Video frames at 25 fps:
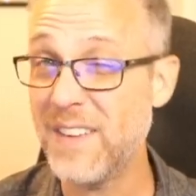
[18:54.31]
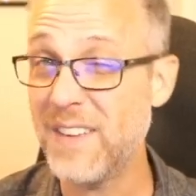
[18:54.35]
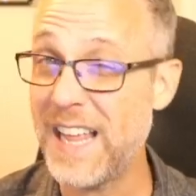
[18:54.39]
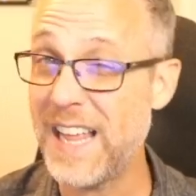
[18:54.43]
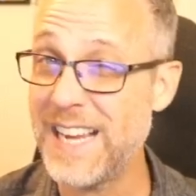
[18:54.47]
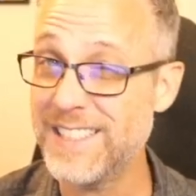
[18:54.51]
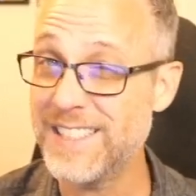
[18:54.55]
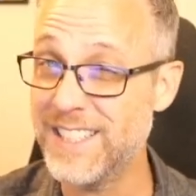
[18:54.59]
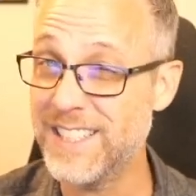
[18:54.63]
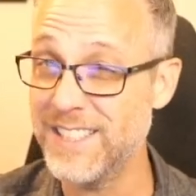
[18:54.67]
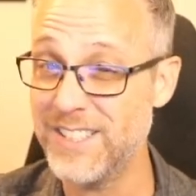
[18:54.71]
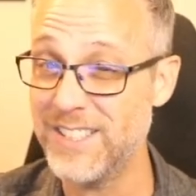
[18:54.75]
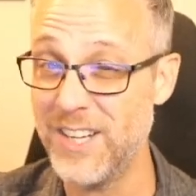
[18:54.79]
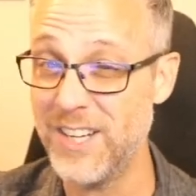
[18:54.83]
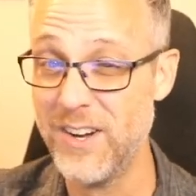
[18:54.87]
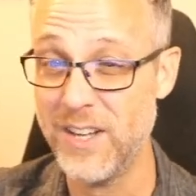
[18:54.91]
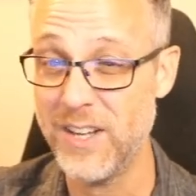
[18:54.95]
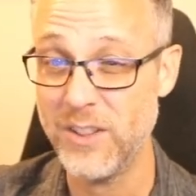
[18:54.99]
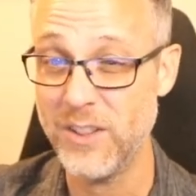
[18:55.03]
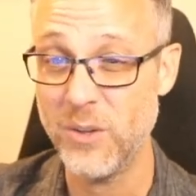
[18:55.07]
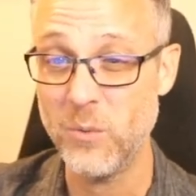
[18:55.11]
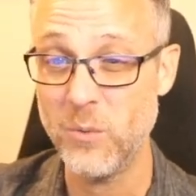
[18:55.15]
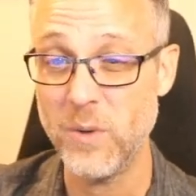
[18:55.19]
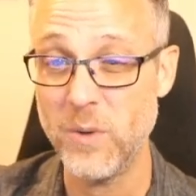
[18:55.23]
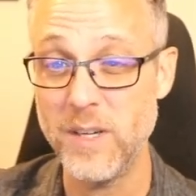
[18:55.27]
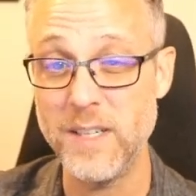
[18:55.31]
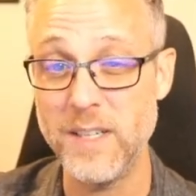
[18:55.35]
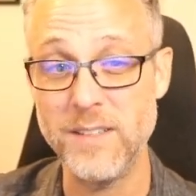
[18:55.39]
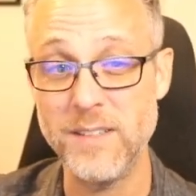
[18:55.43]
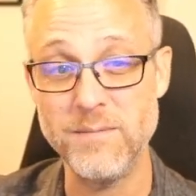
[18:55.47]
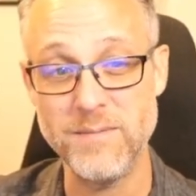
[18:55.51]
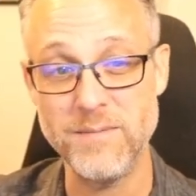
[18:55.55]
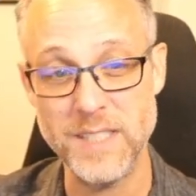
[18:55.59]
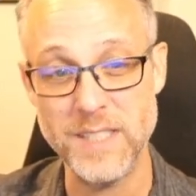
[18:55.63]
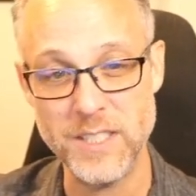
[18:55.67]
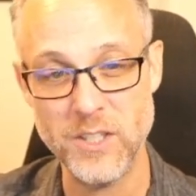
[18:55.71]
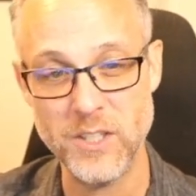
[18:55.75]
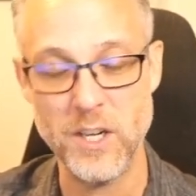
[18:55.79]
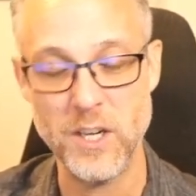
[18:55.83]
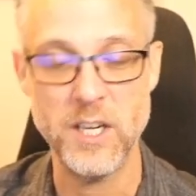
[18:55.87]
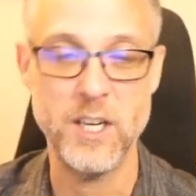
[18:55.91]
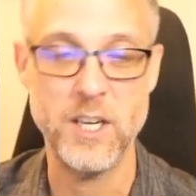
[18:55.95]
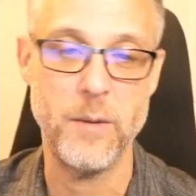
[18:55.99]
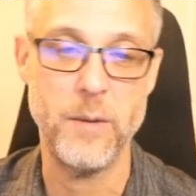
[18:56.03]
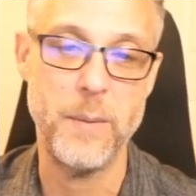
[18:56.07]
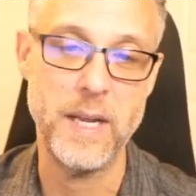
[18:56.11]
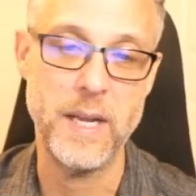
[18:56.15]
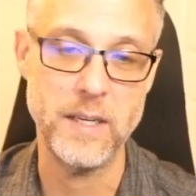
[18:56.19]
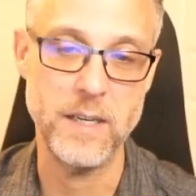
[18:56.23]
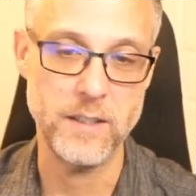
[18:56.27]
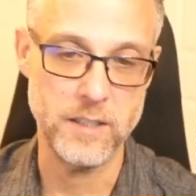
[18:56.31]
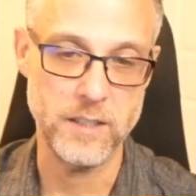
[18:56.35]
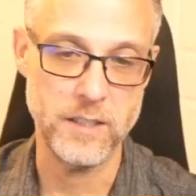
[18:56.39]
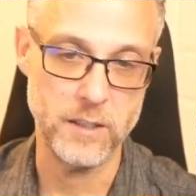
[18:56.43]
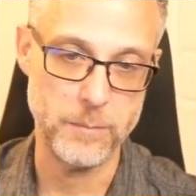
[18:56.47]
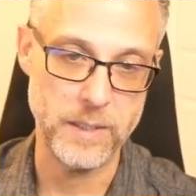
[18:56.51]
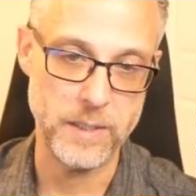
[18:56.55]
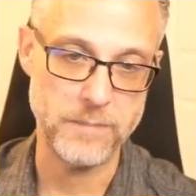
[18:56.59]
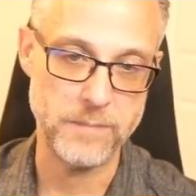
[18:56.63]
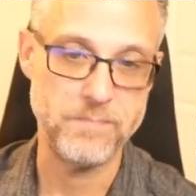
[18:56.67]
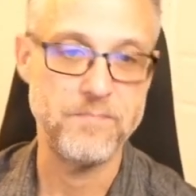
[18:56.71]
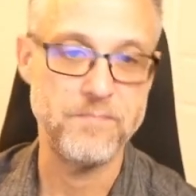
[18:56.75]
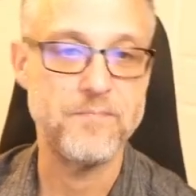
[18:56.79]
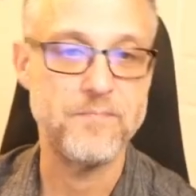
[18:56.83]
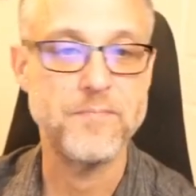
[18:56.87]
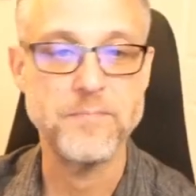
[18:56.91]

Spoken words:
Flask is not the one. It's going to depend a little bit.